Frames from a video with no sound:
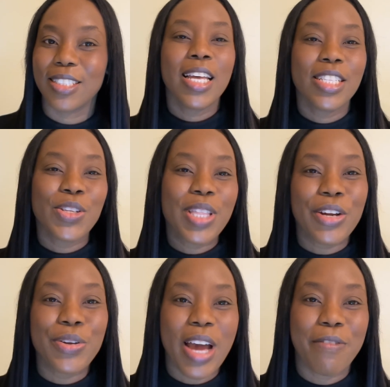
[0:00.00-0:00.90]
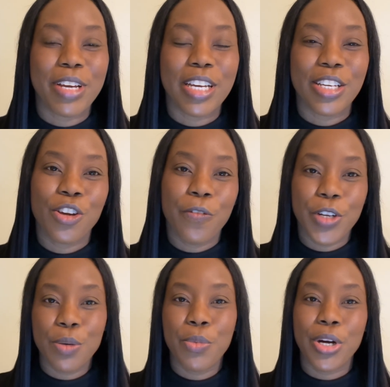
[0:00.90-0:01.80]
So there you have it. Your
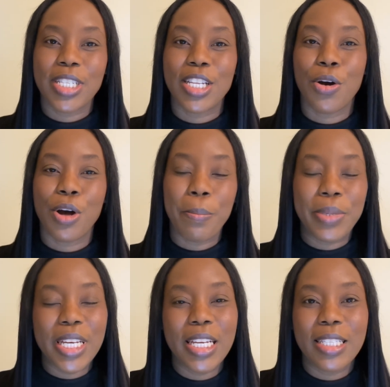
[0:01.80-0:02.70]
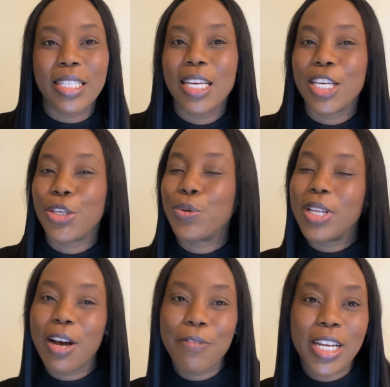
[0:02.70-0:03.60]
vision board is now complete. You
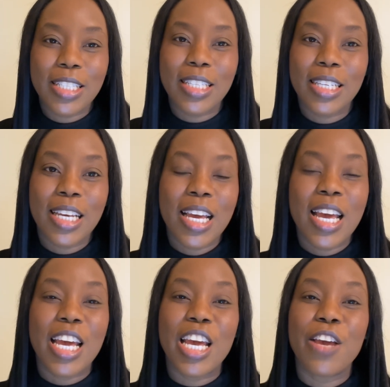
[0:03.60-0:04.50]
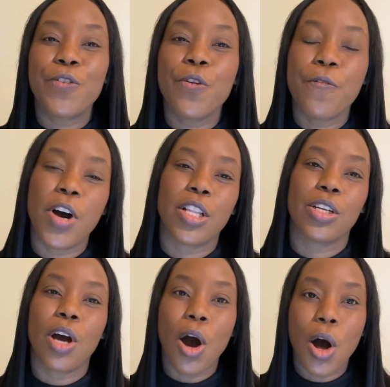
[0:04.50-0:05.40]
love it. If you followed
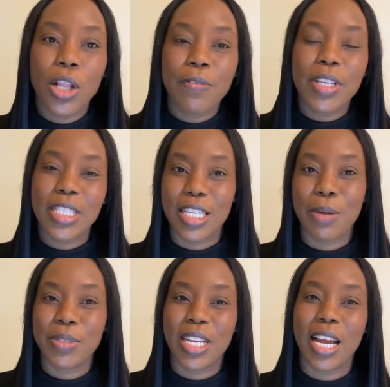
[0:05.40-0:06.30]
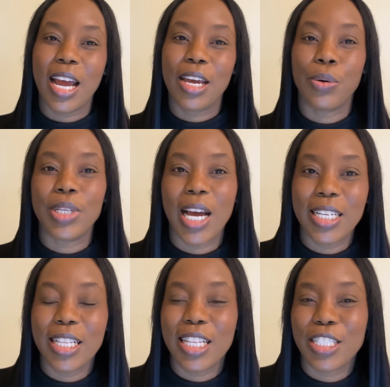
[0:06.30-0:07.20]
all of the steps that I outlined
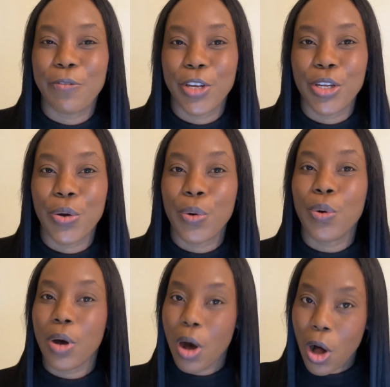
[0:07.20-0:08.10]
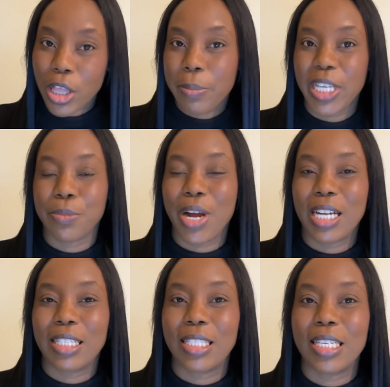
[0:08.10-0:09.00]
in this video, all the best
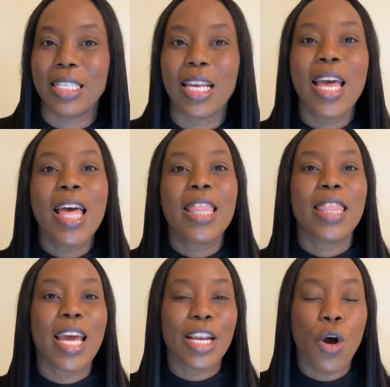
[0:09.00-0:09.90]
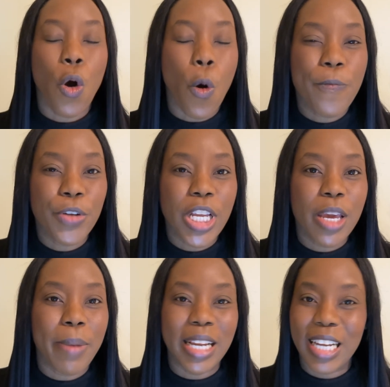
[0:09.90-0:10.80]
practices, then hopefully
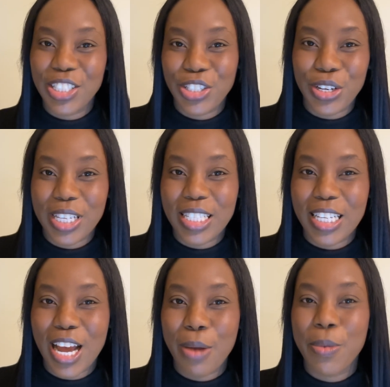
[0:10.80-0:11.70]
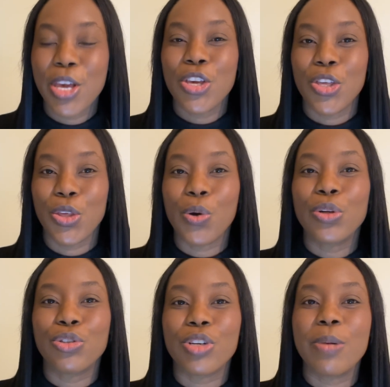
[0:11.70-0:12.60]
by next year this time, your
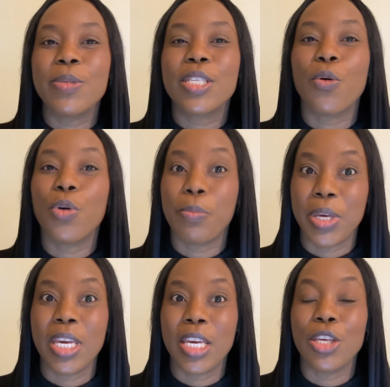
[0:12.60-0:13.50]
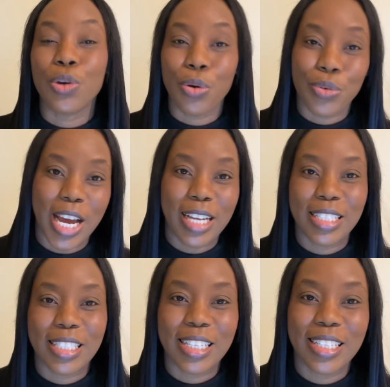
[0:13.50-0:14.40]
dreams will be your
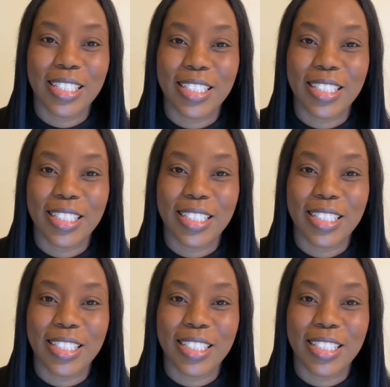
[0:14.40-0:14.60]
reality.